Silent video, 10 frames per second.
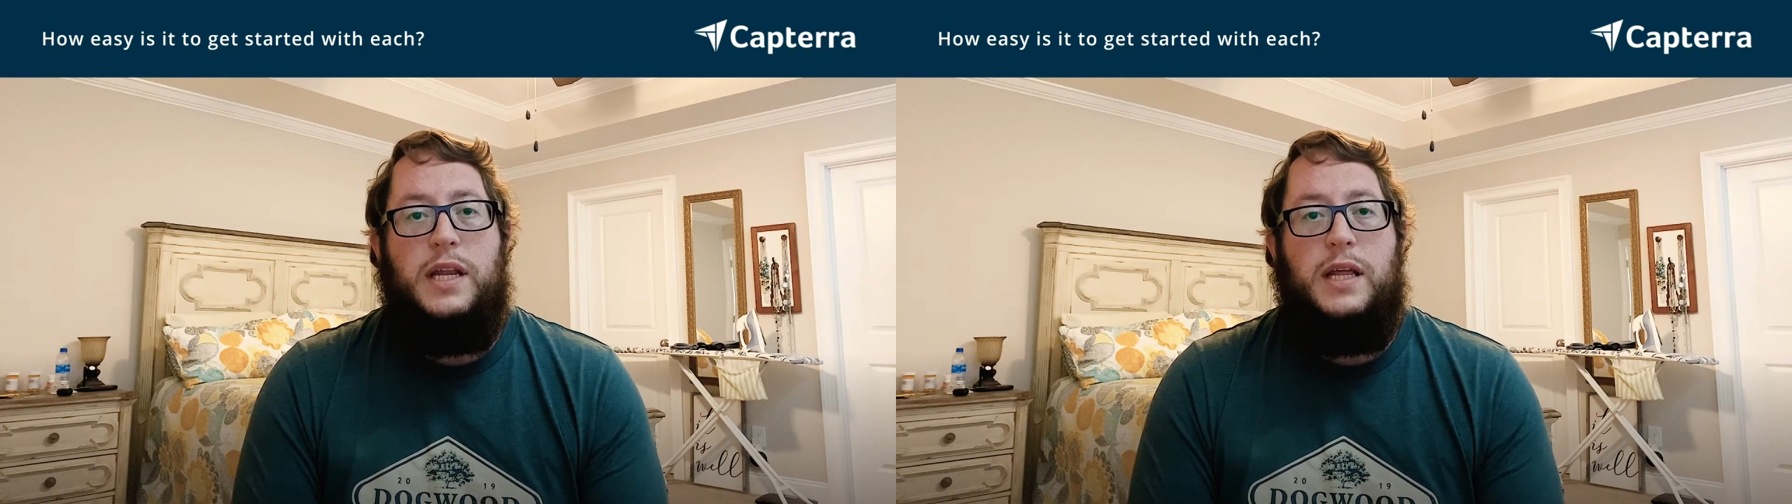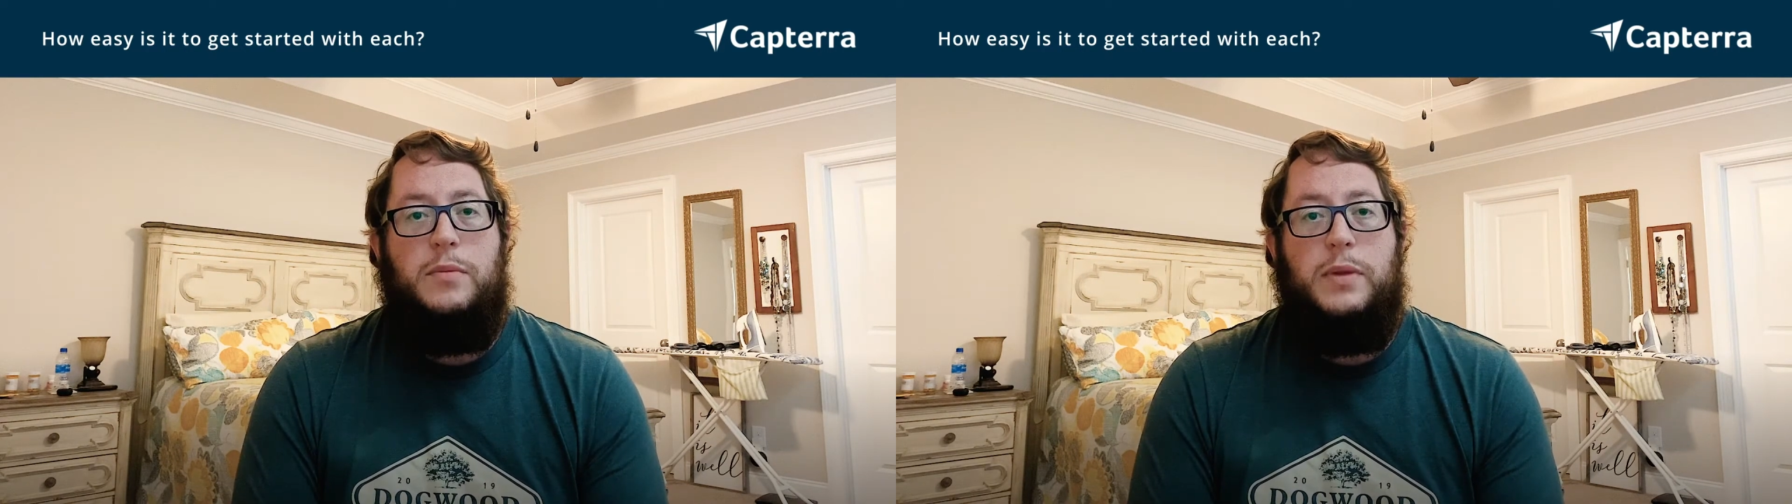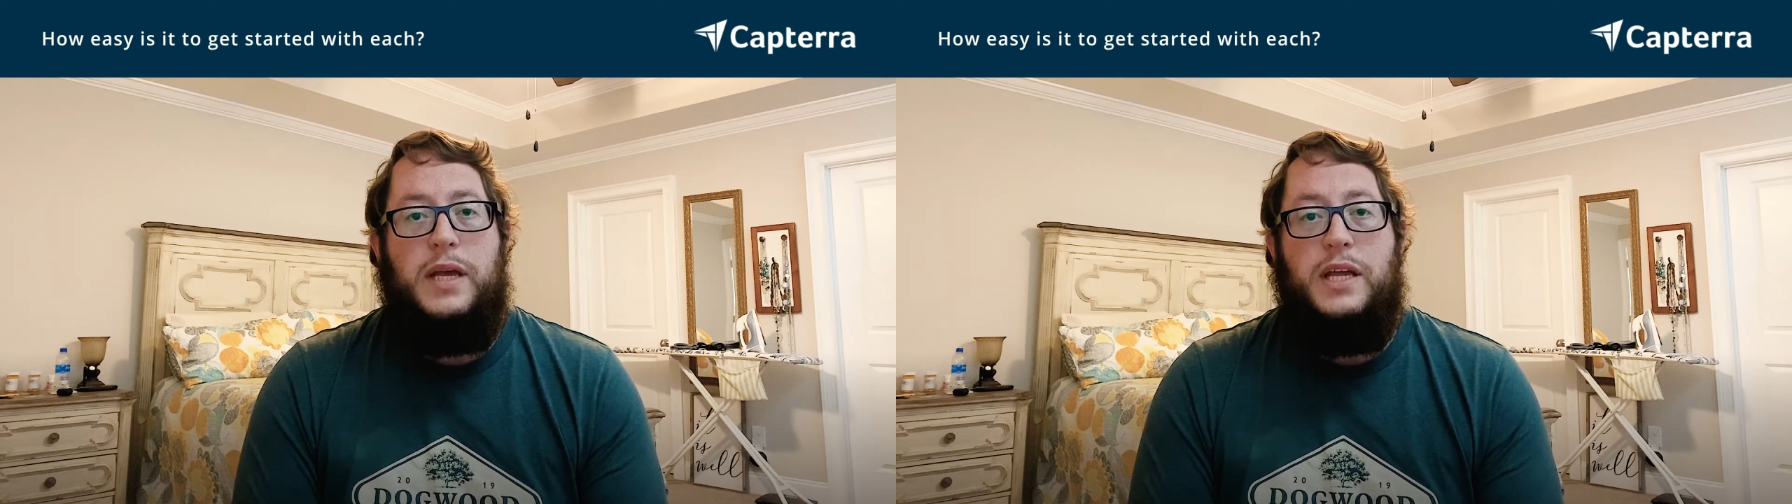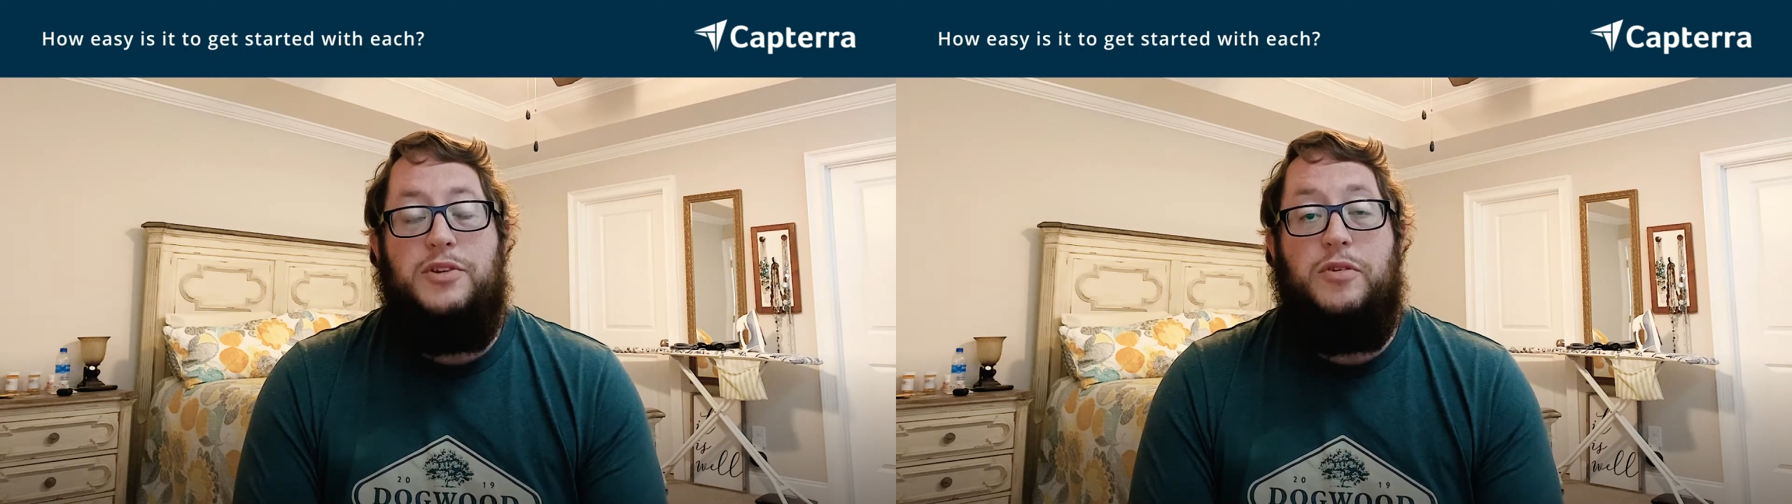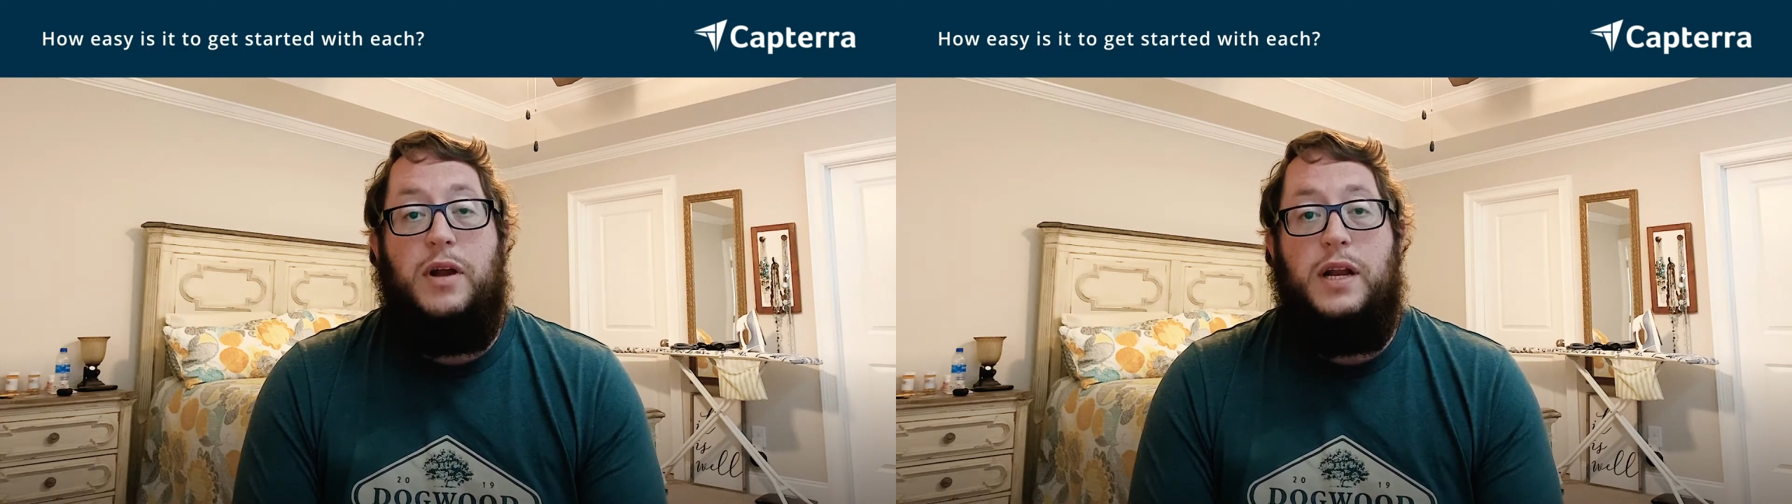and being
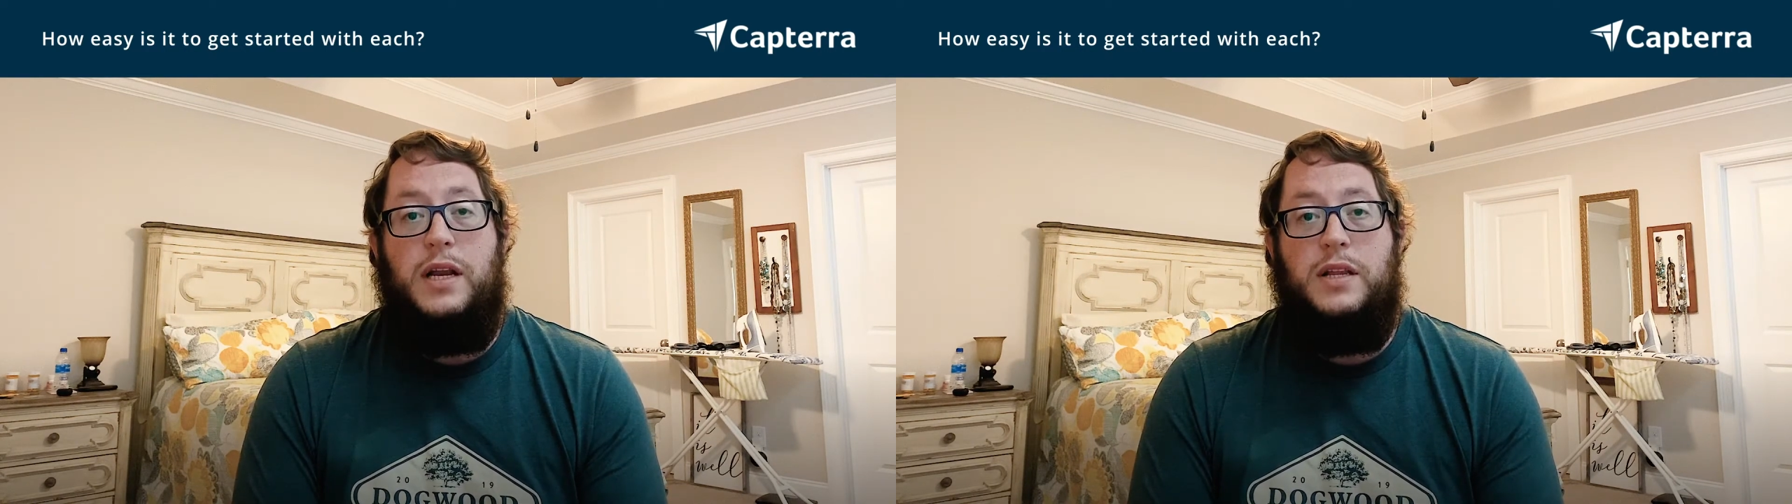integrated